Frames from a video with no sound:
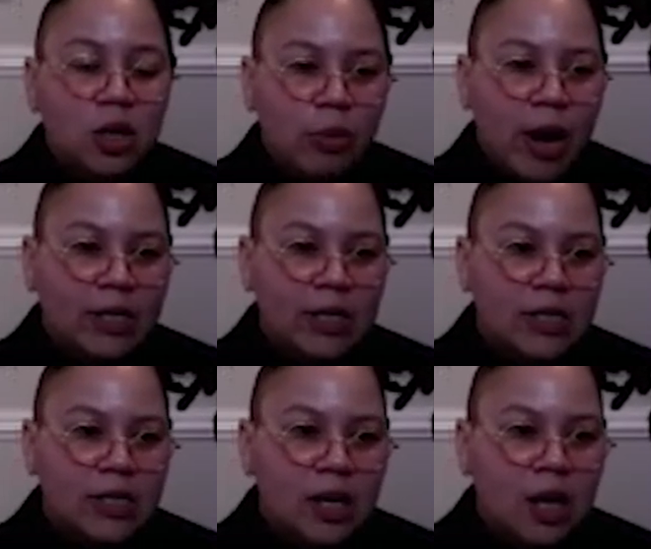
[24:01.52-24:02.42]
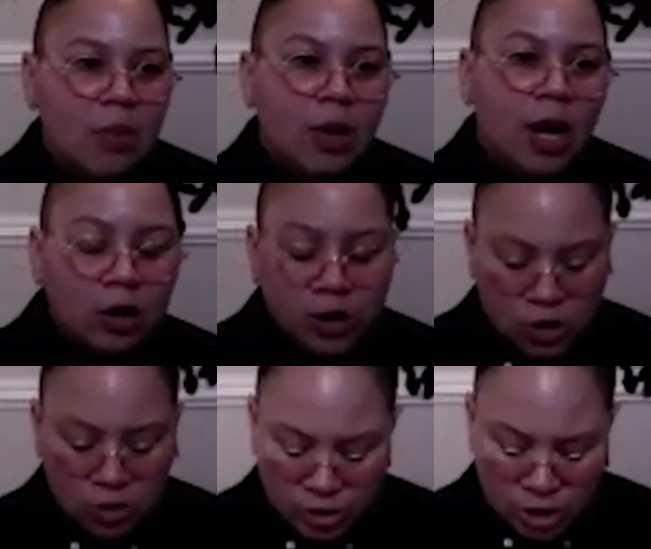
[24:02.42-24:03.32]
your practice. But I
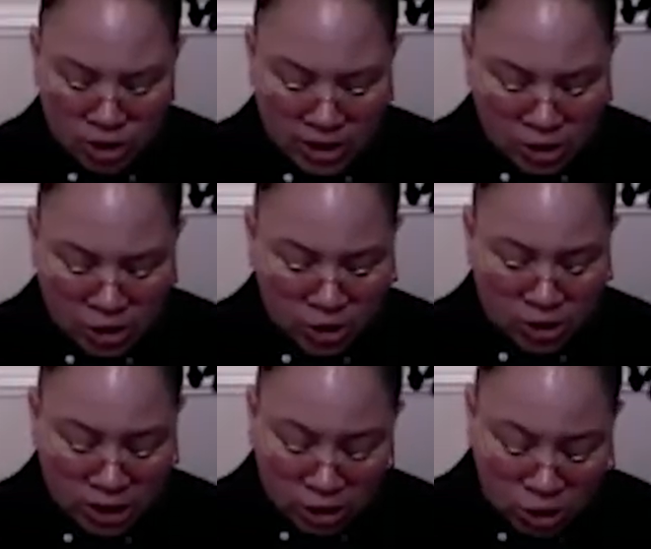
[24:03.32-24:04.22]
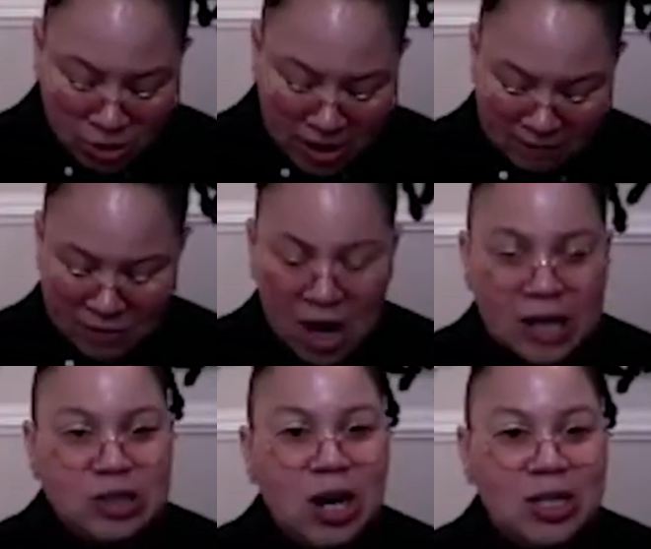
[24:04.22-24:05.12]
also wonder, and Jessica, you and I have
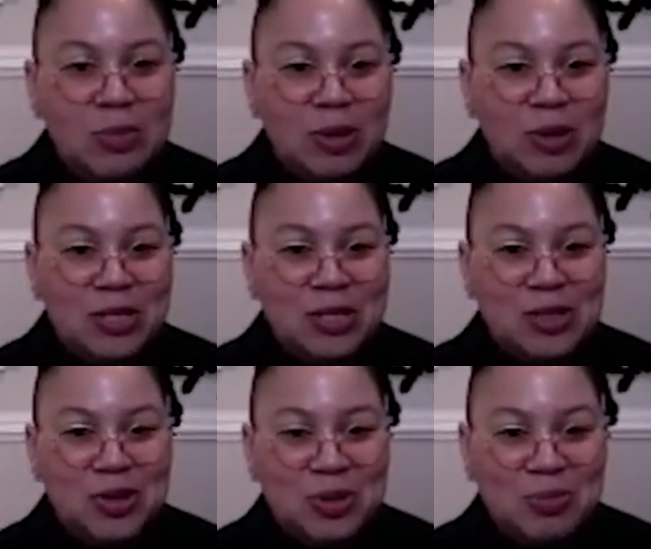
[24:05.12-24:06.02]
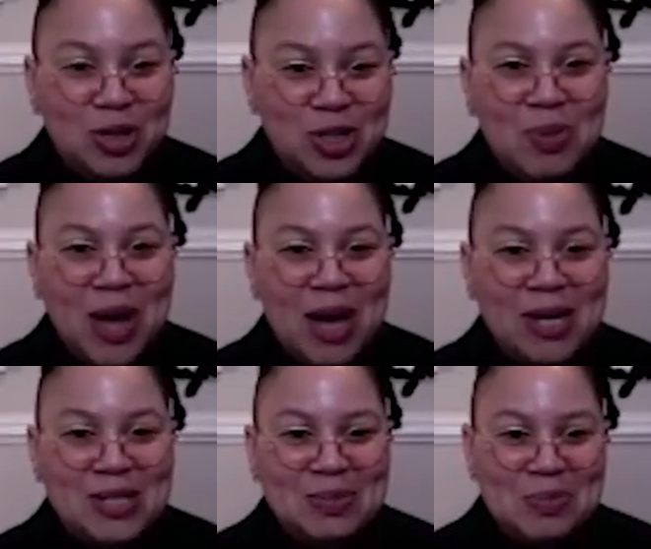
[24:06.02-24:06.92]
not talked about this, and you can push back
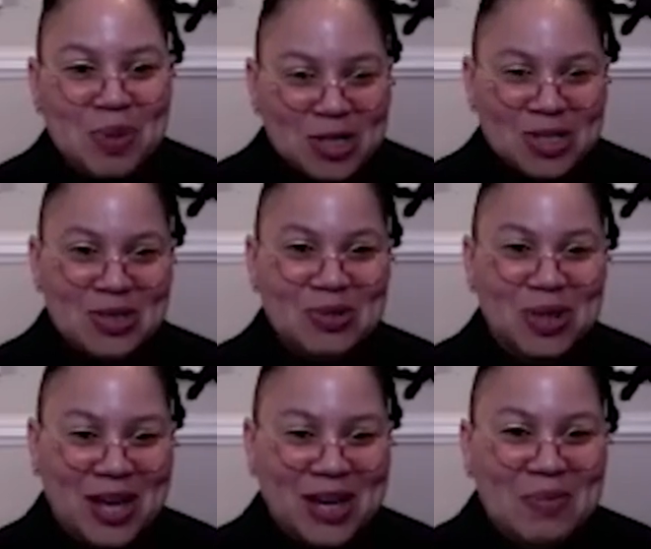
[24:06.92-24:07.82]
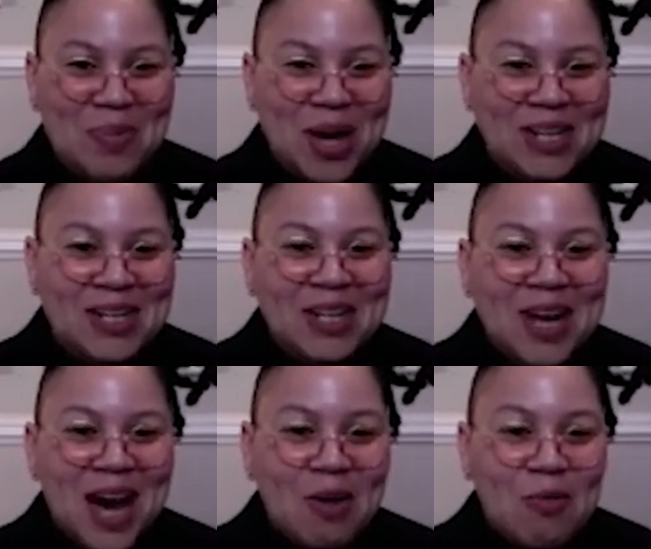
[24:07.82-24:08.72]
as much as you like, but
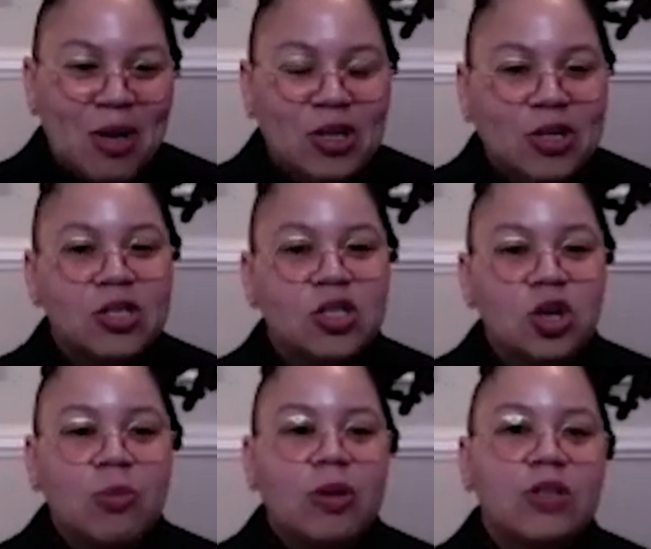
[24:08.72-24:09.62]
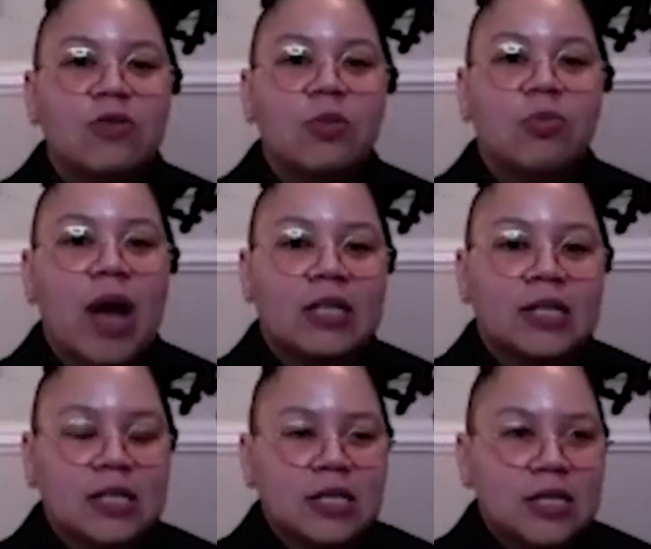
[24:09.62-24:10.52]
I wonder, so much of your
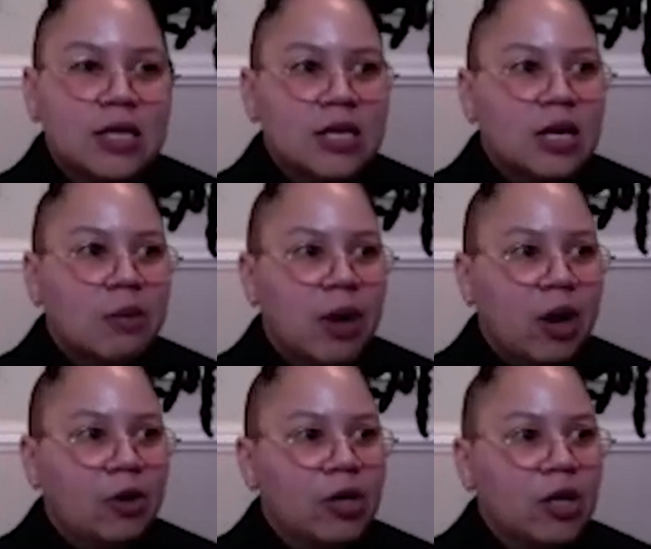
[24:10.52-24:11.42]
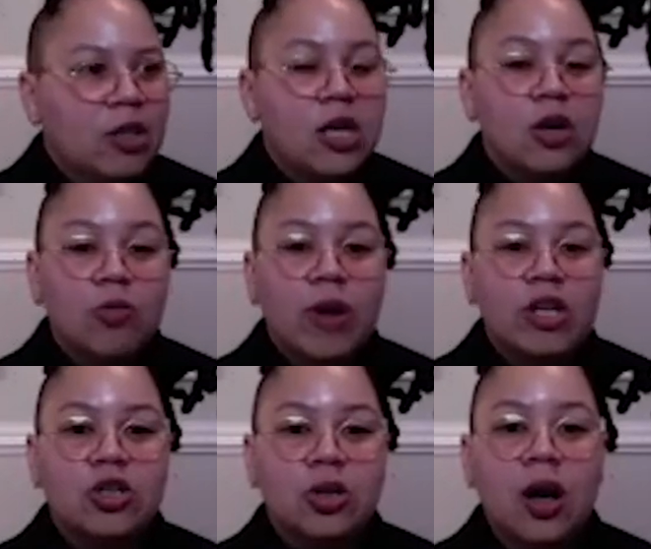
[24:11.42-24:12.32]
practice is thinking about the
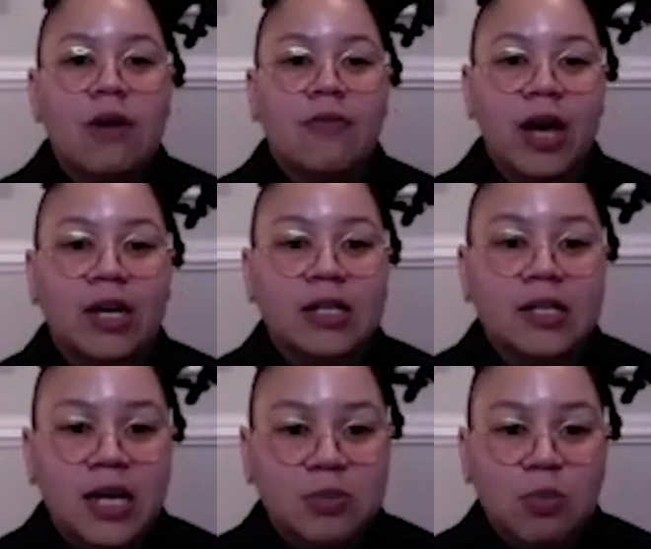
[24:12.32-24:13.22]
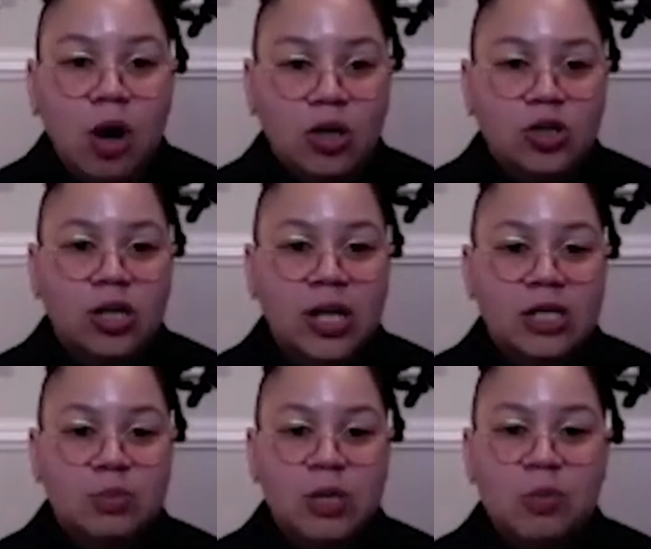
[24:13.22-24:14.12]
erasure of us as
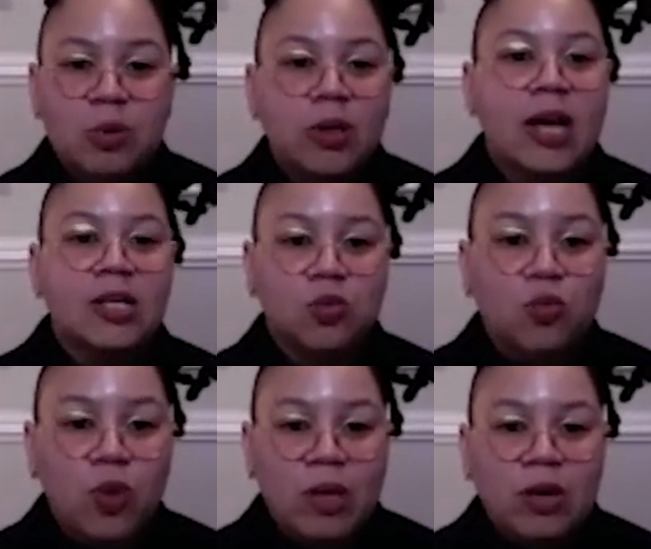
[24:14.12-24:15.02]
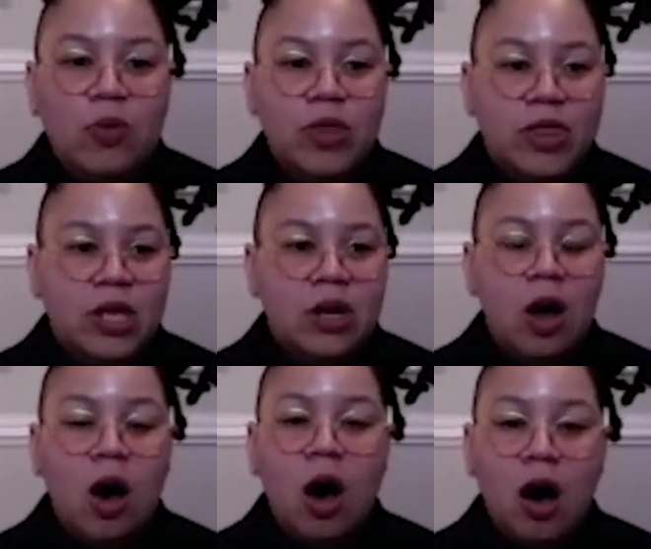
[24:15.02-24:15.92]
marginalized people, as women within
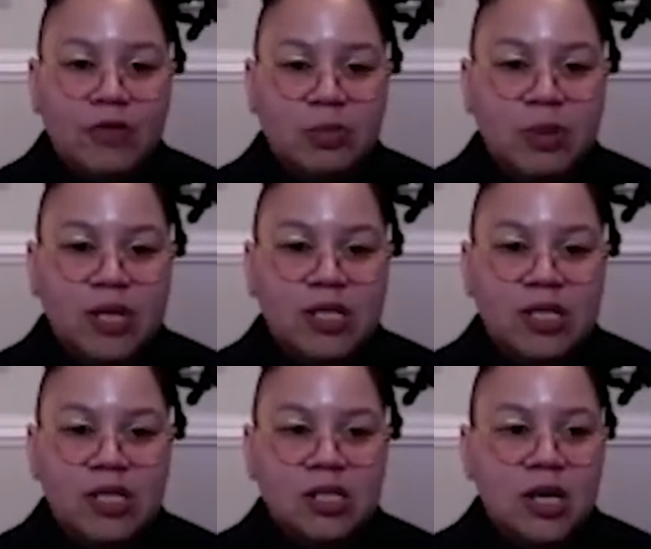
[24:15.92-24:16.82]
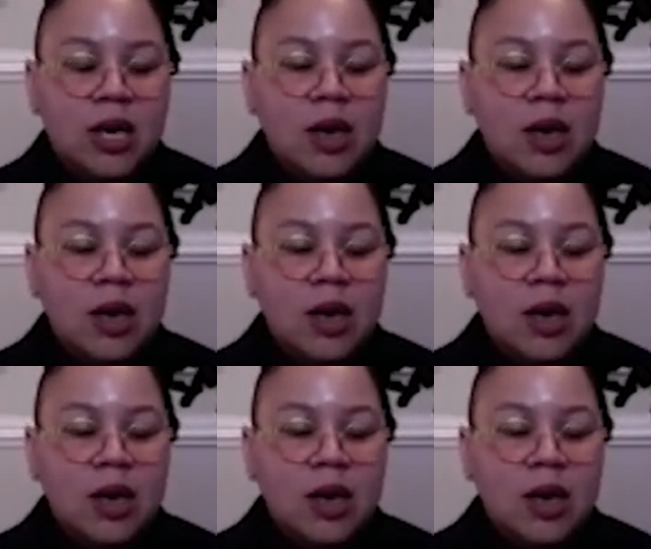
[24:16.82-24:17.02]
office spaces.